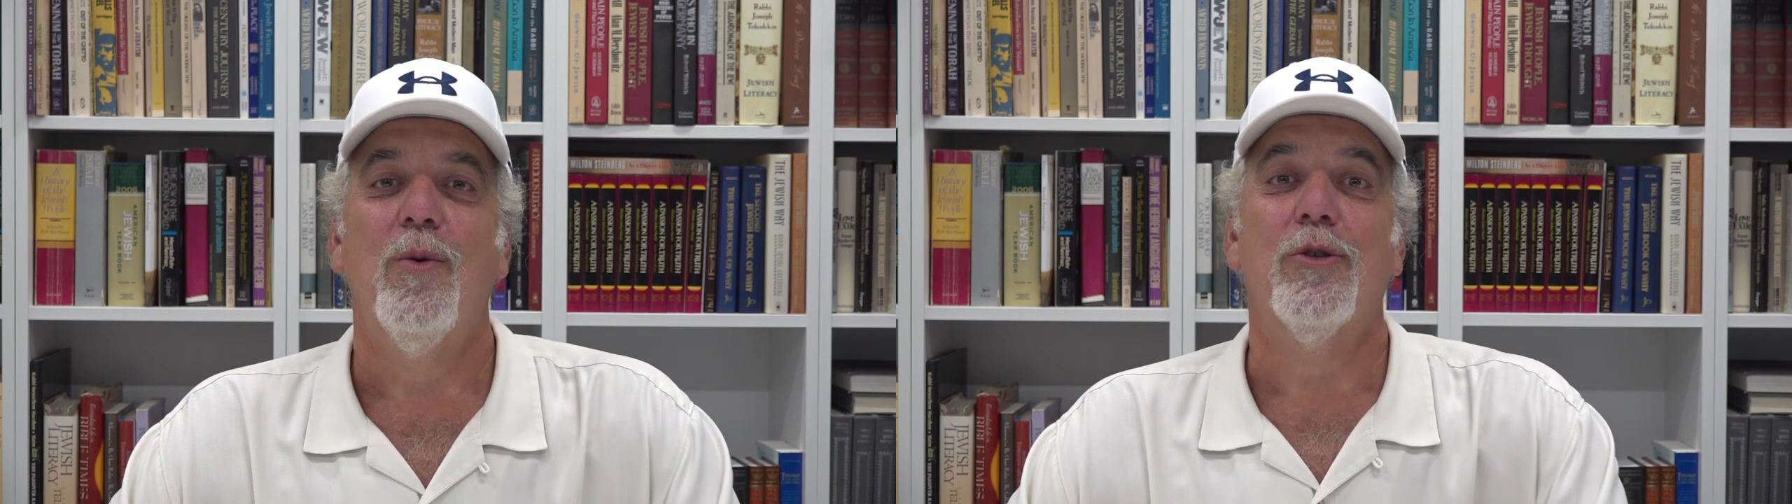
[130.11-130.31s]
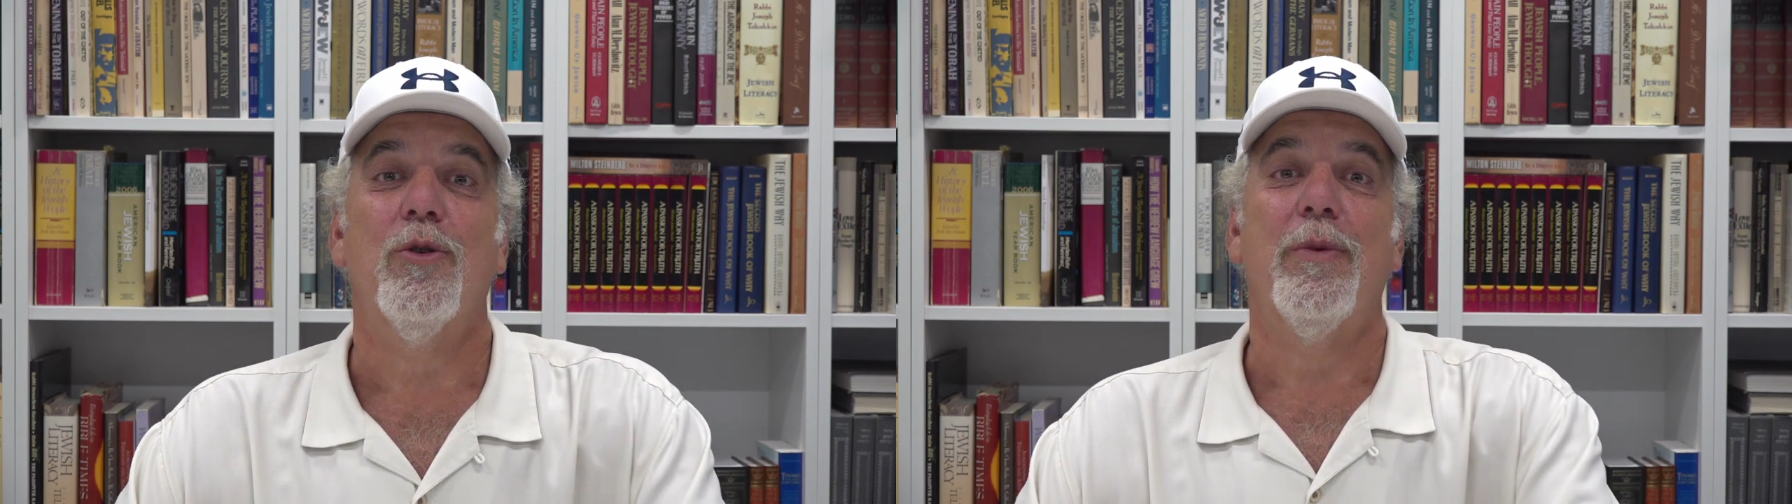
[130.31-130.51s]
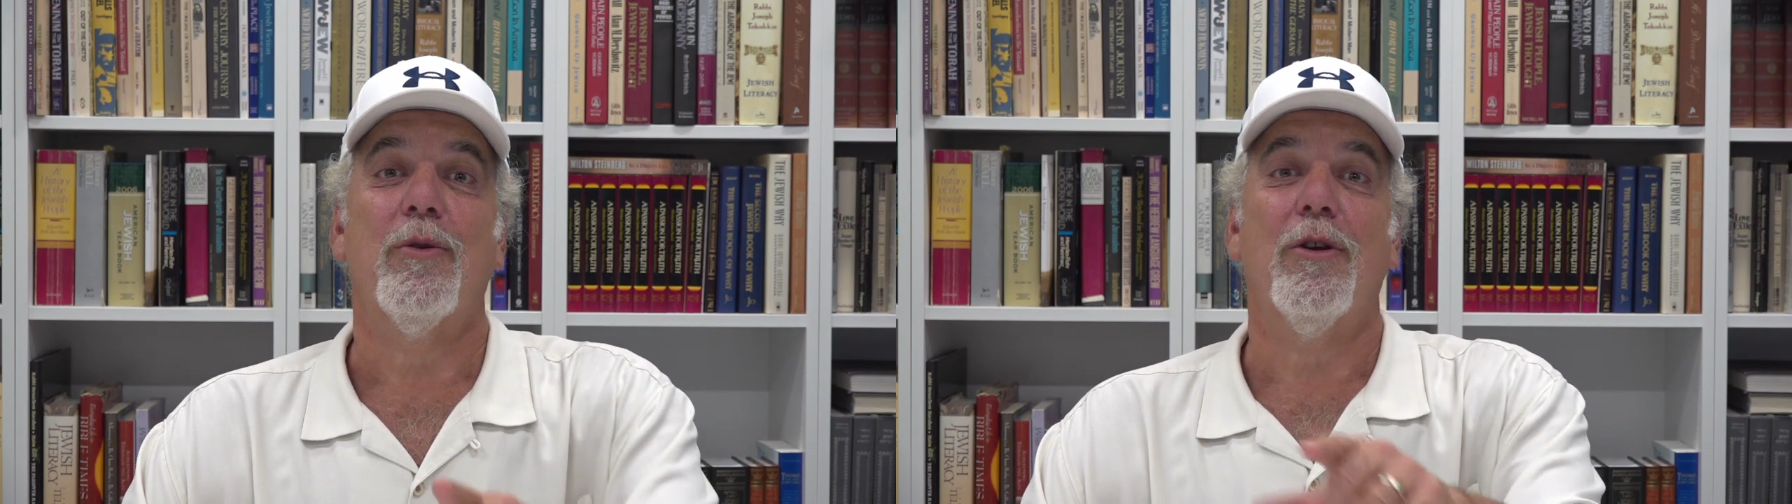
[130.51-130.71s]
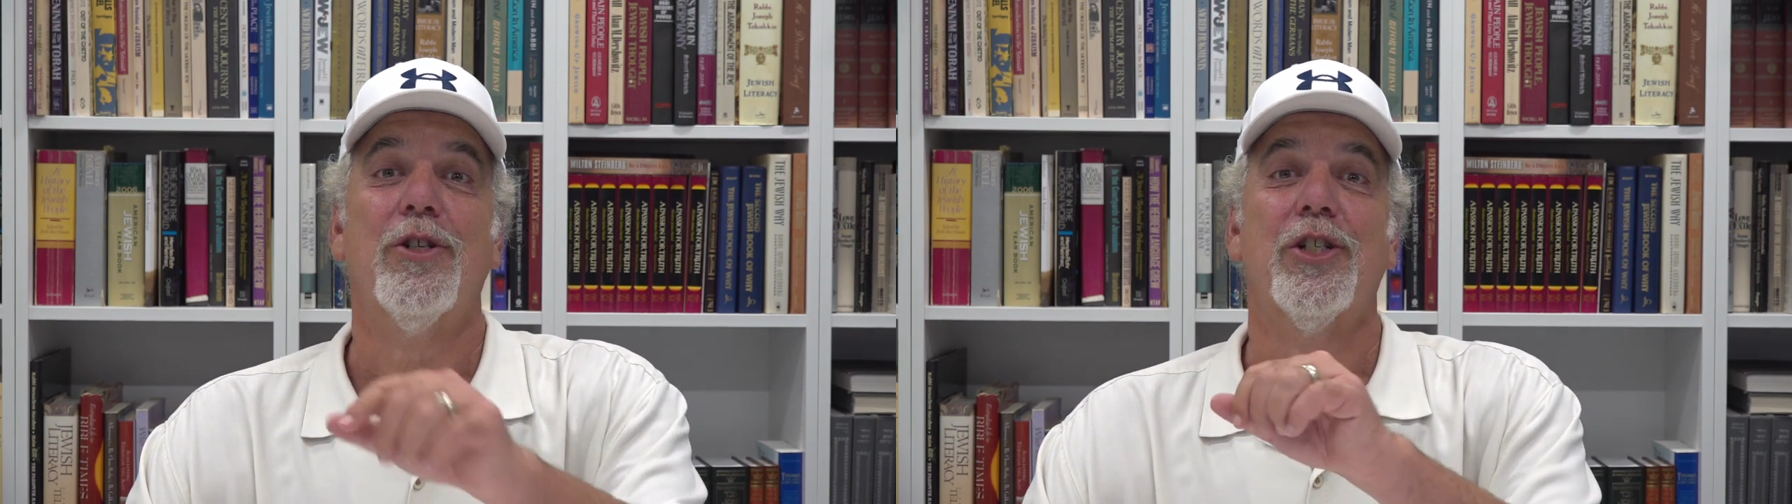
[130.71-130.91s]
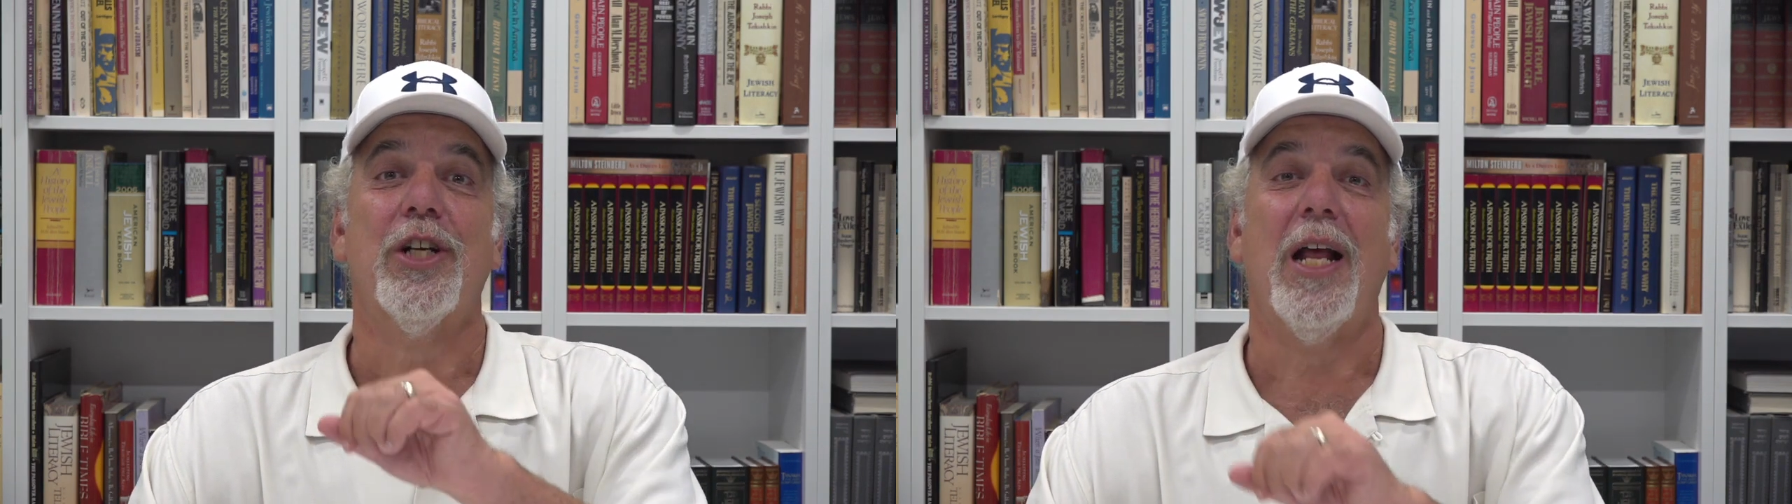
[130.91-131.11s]
which will be Rosh
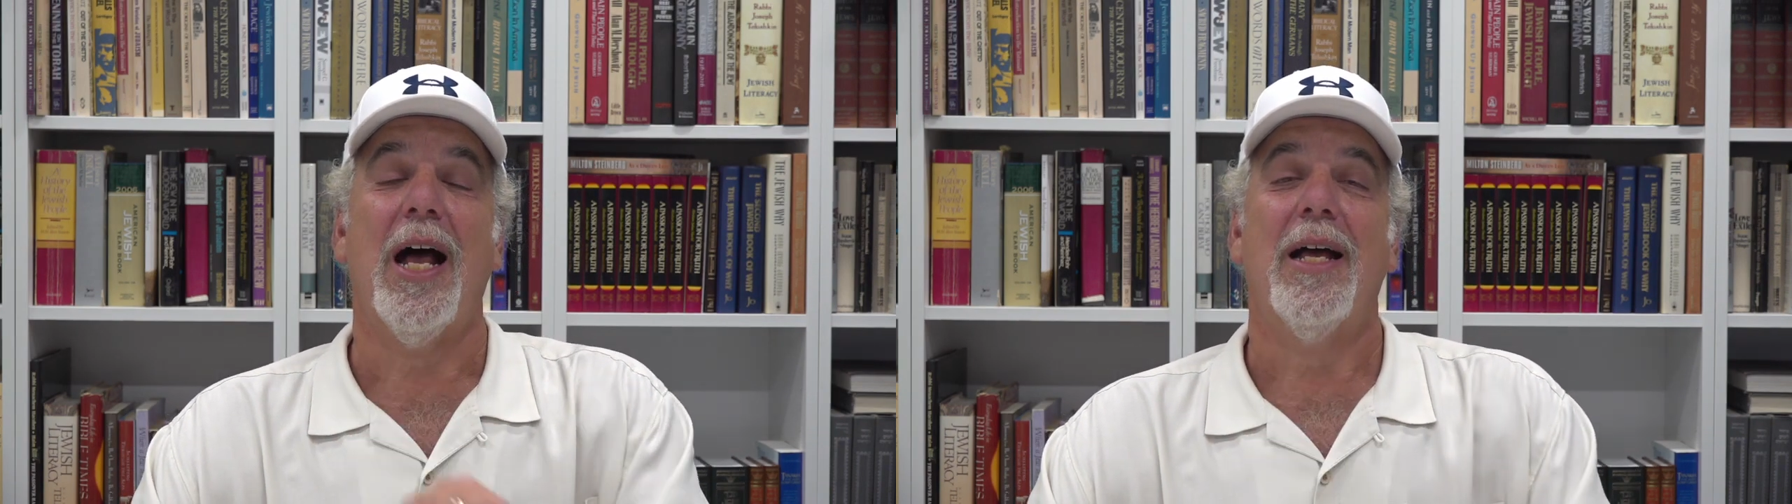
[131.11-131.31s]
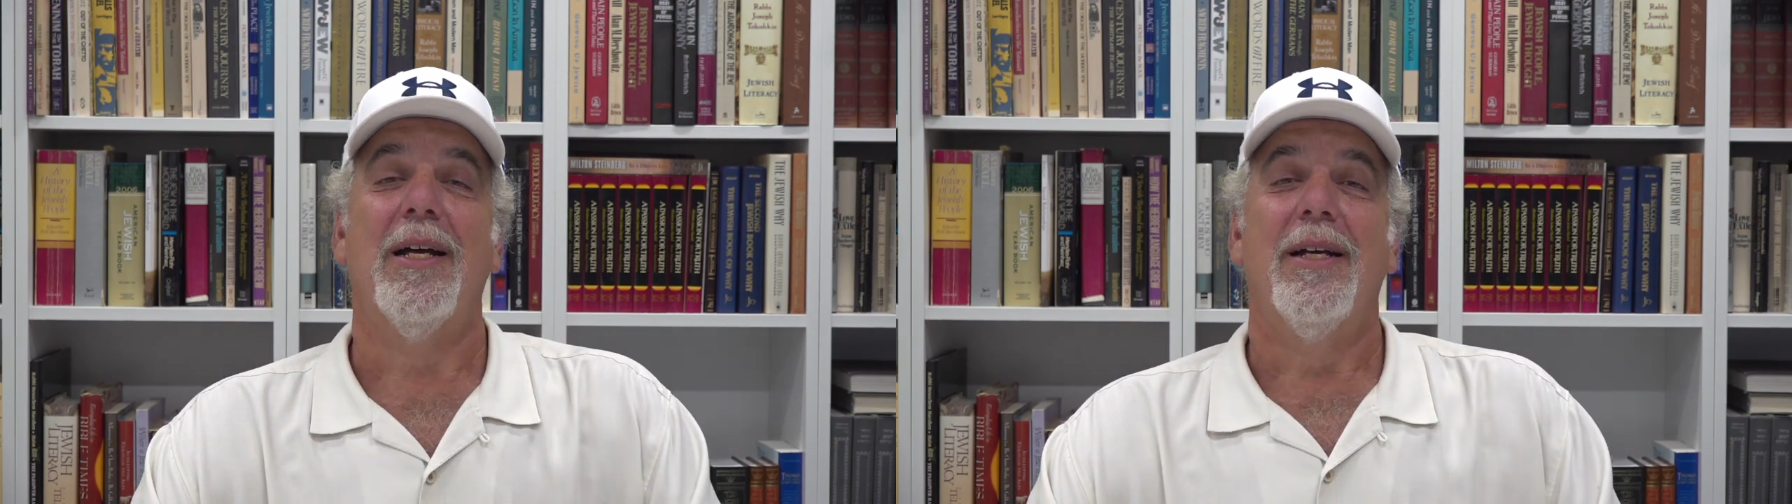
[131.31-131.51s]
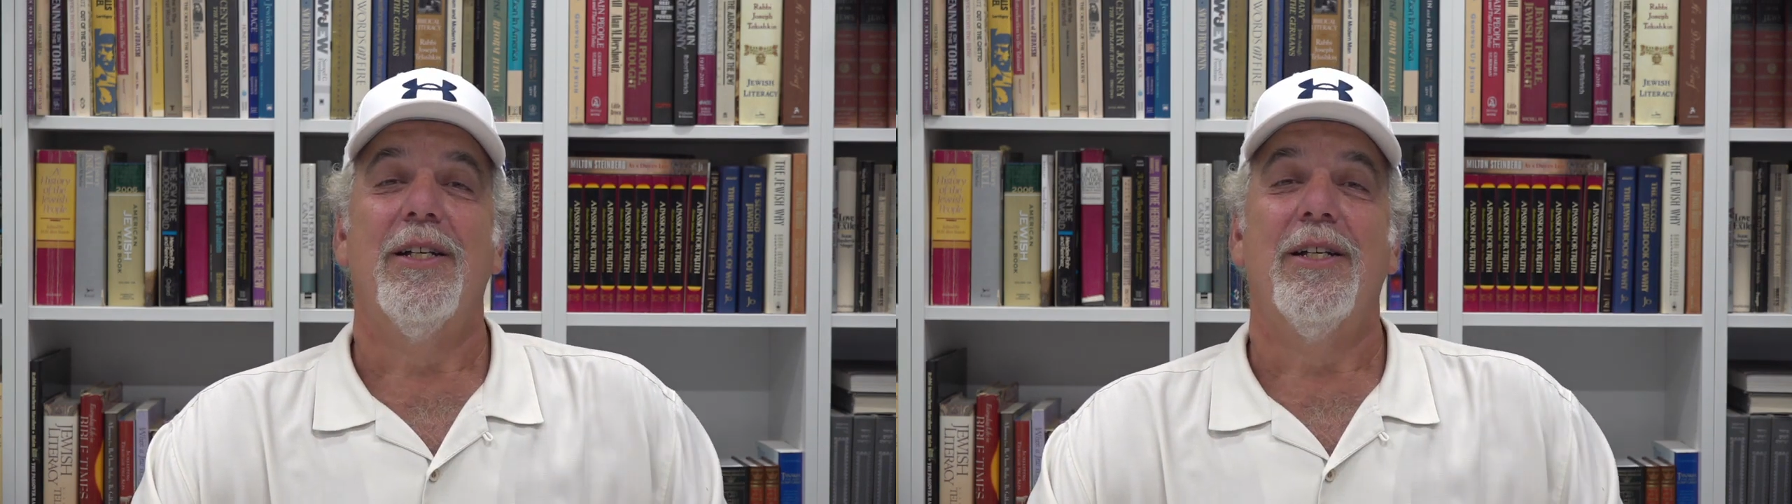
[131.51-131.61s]
Hashanah.